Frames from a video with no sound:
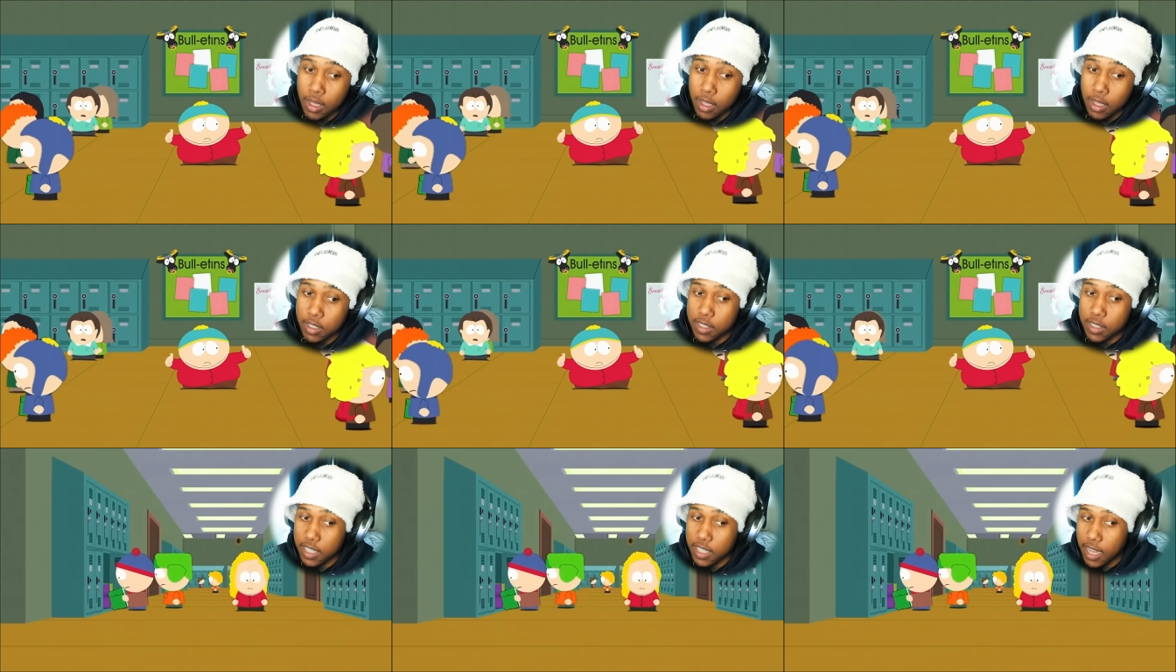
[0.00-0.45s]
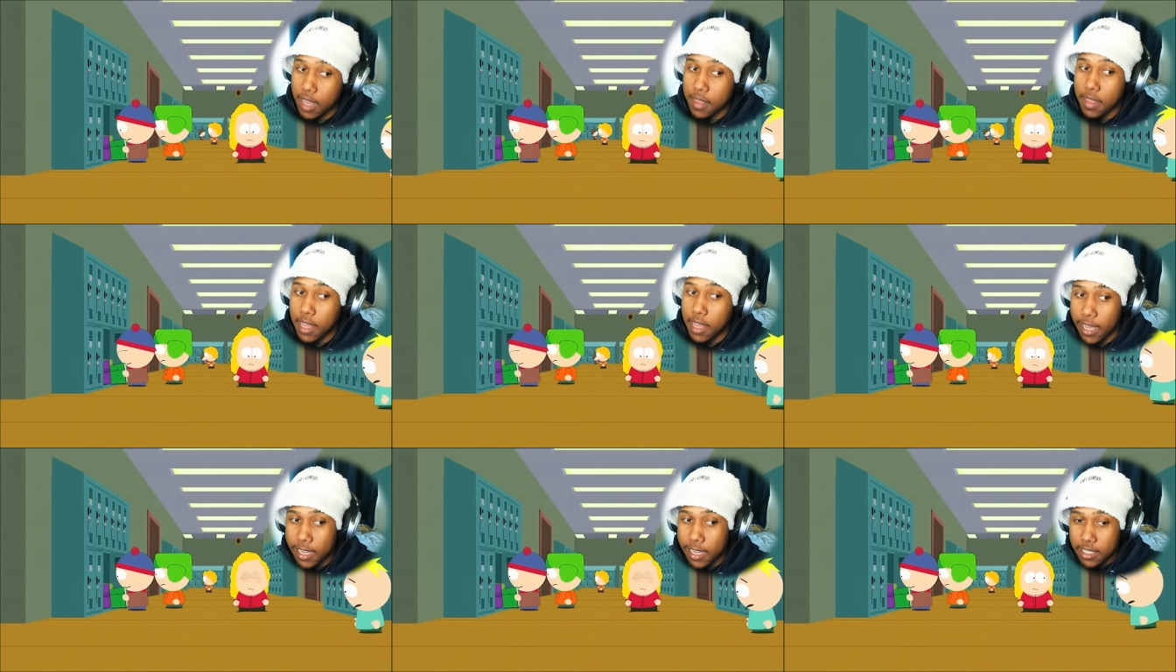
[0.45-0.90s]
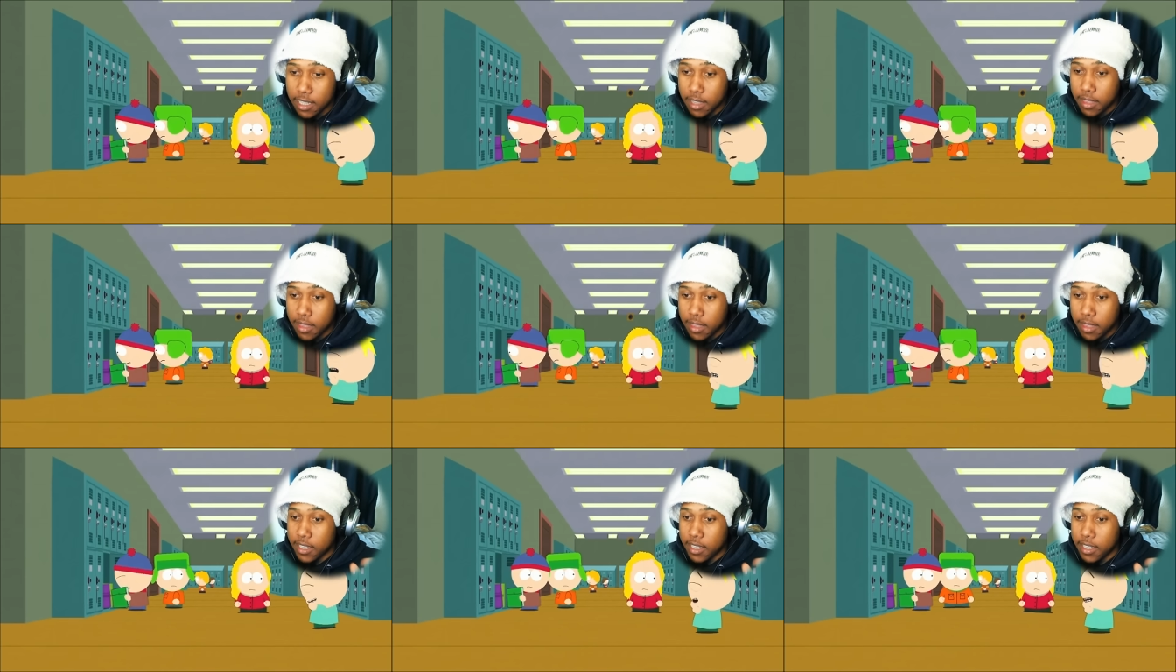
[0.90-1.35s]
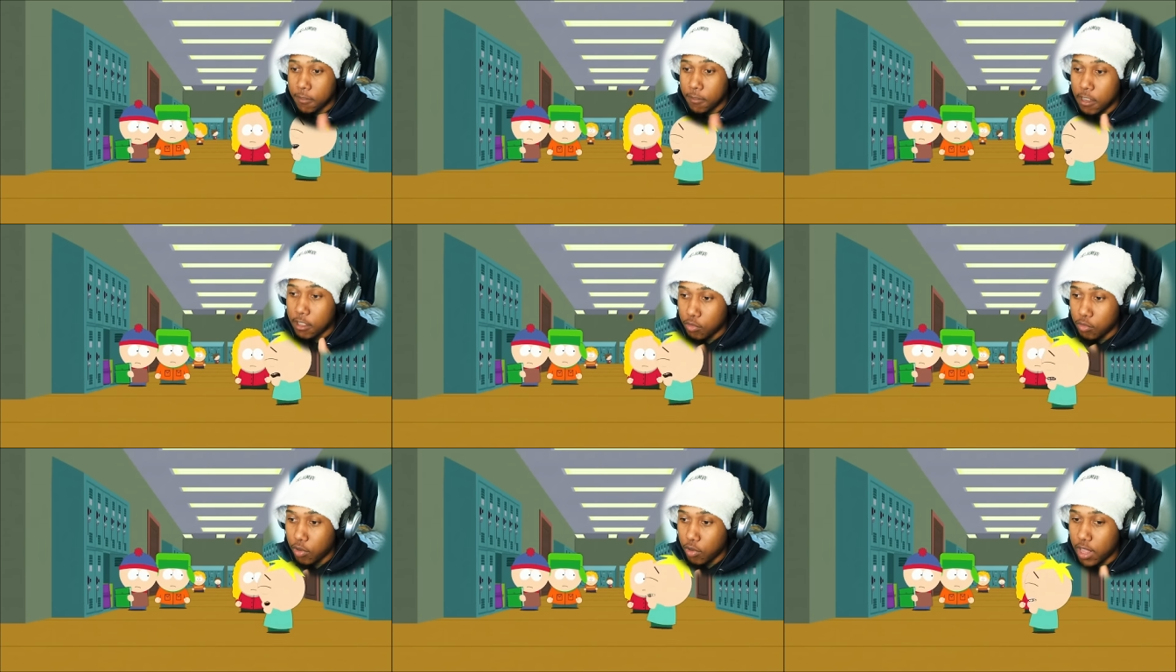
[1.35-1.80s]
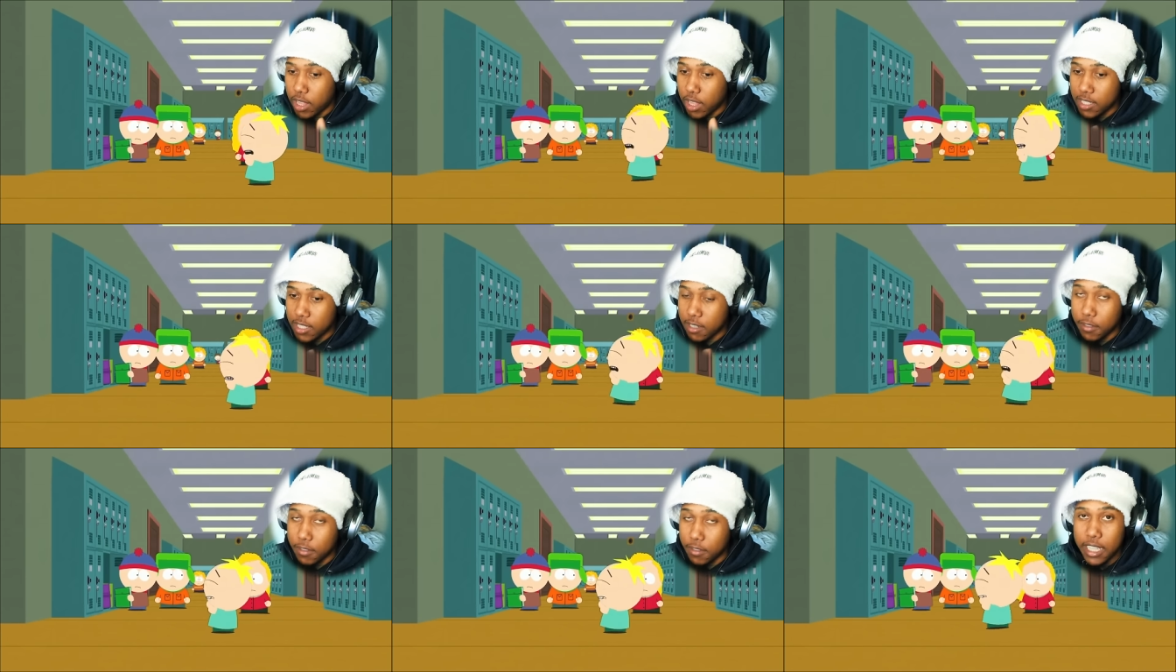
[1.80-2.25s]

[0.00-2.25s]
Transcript: See, at that age, I think it's it's relatively